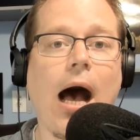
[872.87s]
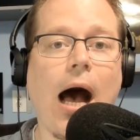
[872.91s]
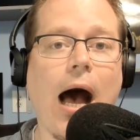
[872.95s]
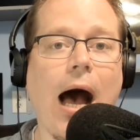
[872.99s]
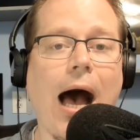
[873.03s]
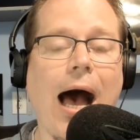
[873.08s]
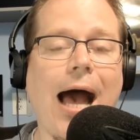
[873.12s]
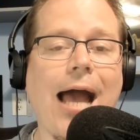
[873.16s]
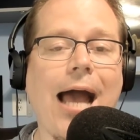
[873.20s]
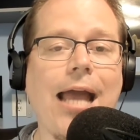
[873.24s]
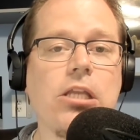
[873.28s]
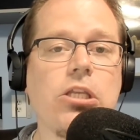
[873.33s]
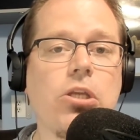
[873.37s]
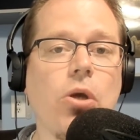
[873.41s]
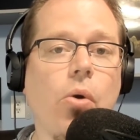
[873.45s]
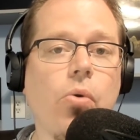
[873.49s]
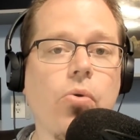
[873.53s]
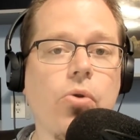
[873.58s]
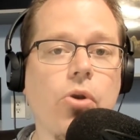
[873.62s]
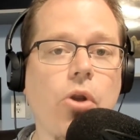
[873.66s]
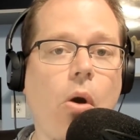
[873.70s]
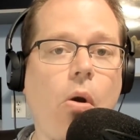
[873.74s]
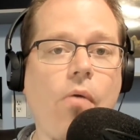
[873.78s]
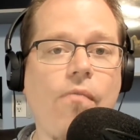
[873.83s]
I
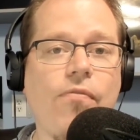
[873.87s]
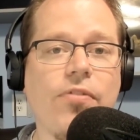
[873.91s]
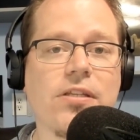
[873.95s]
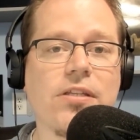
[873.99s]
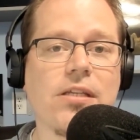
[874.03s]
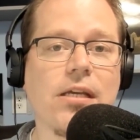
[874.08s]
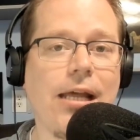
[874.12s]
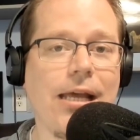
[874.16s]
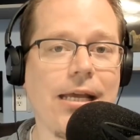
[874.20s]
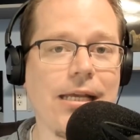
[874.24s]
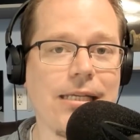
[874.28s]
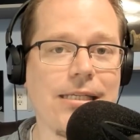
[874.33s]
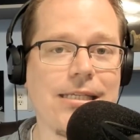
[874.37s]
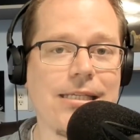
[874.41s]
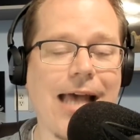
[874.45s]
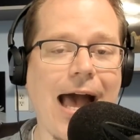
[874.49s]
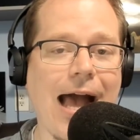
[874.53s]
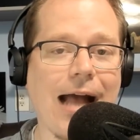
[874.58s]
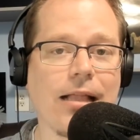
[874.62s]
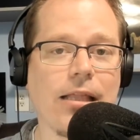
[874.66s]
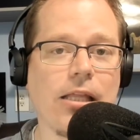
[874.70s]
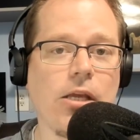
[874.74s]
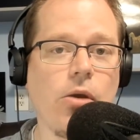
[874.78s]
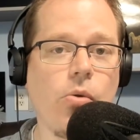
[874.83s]
don't know if it's going to
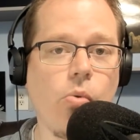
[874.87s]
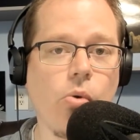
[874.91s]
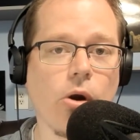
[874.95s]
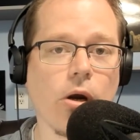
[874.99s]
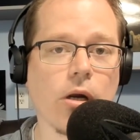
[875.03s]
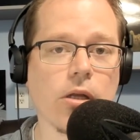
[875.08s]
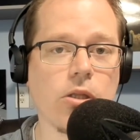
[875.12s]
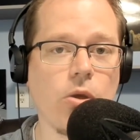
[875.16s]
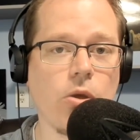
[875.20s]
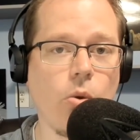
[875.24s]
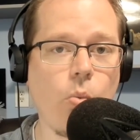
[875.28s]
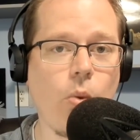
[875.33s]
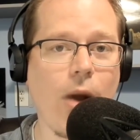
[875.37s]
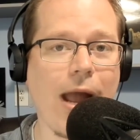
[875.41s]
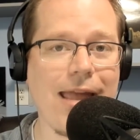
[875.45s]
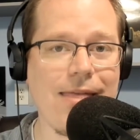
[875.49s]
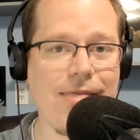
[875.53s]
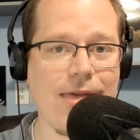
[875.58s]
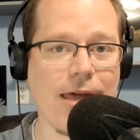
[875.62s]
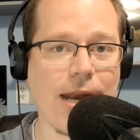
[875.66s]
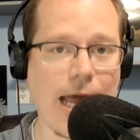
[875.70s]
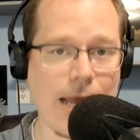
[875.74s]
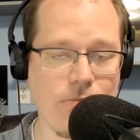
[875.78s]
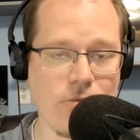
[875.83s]
exactly work the way
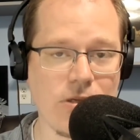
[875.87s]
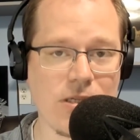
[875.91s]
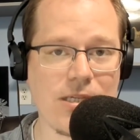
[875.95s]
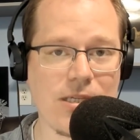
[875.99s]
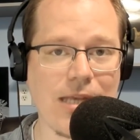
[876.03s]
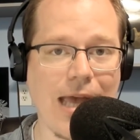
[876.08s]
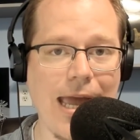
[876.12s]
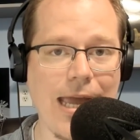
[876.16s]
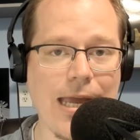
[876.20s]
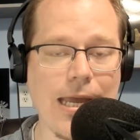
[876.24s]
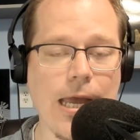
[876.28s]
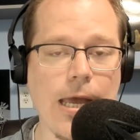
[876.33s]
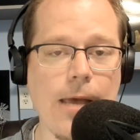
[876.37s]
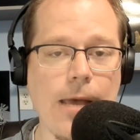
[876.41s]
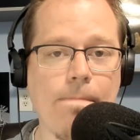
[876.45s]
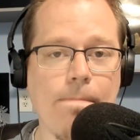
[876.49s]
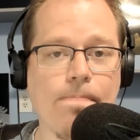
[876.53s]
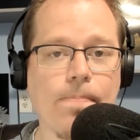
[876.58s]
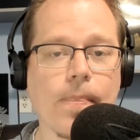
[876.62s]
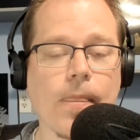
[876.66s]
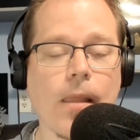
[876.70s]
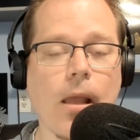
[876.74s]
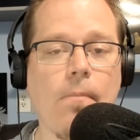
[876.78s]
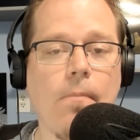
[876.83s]
that I'm saying it,
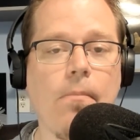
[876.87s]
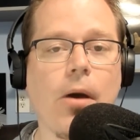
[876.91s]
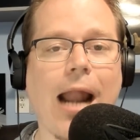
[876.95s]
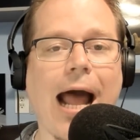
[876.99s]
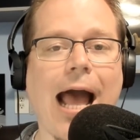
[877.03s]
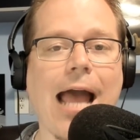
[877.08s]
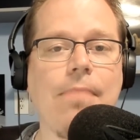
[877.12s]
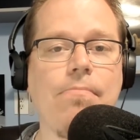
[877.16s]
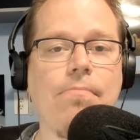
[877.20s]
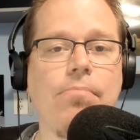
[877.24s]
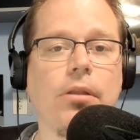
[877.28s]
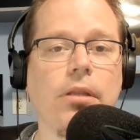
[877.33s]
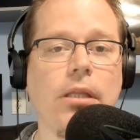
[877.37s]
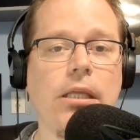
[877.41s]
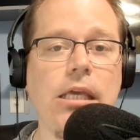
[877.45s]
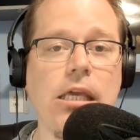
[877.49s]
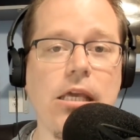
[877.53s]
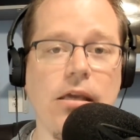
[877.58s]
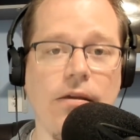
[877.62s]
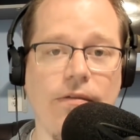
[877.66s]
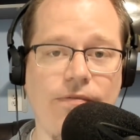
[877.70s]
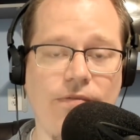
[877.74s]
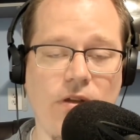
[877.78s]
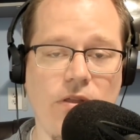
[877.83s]
but I
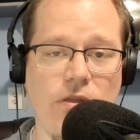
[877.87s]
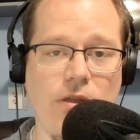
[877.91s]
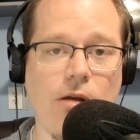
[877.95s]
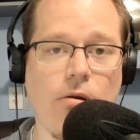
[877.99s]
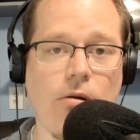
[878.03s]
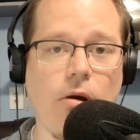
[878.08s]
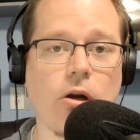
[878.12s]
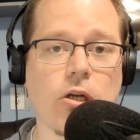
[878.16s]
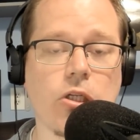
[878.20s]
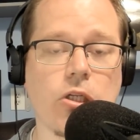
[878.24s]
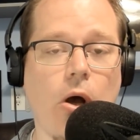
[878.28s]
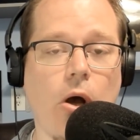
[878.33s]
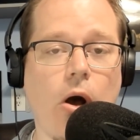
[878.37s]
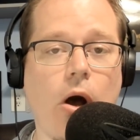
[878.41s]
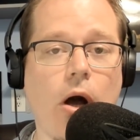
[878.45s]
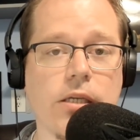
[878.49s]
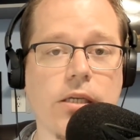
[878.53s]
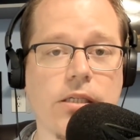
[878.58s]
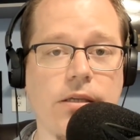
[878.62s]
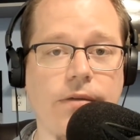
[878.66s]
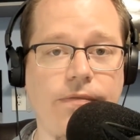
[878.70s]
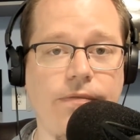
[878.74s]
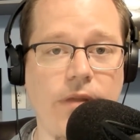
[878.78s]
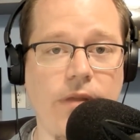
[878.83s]
believe there are
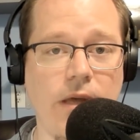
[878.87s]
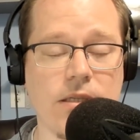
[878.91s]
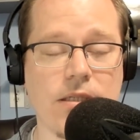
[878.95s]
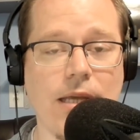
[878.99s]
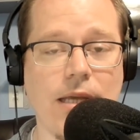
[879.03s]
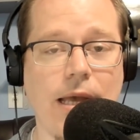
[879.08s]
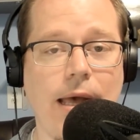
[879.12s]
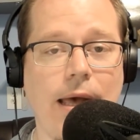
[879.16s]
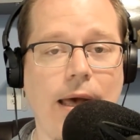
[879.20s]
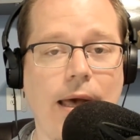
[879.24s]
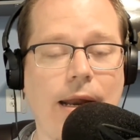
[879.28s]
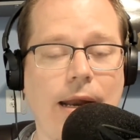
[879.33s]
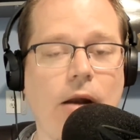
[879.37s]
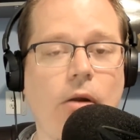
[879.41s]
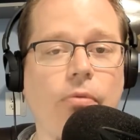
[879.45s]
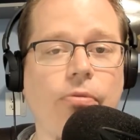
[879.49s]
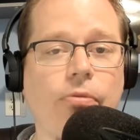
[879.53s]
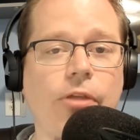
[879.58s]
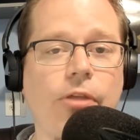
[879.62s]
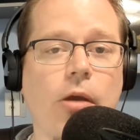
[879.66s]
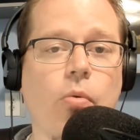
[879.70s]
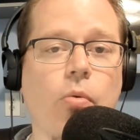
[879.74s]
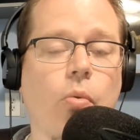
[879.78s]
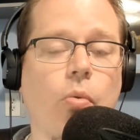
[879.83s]
talks of this. And I
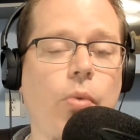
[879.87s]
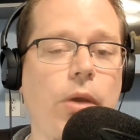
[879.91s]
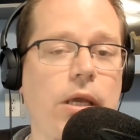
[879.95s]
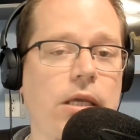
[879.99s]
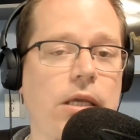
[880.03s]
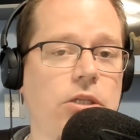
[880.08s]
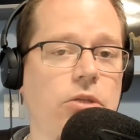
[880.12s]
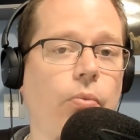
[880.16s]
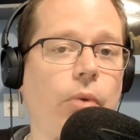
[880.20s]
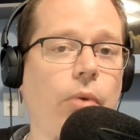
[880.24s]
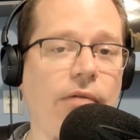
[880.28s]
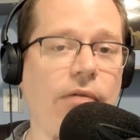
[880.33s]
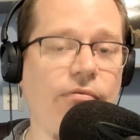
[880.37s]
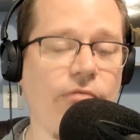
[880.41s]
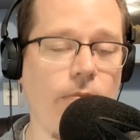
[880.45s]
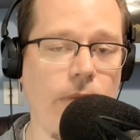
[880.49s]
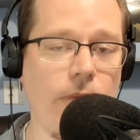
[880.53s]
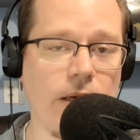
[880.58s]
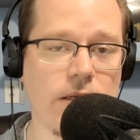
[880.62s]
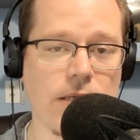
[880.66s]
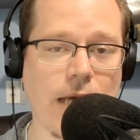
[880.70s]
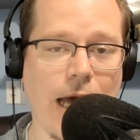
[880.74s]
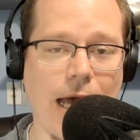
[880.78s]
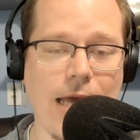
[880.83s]
don't think we're weeks away from this.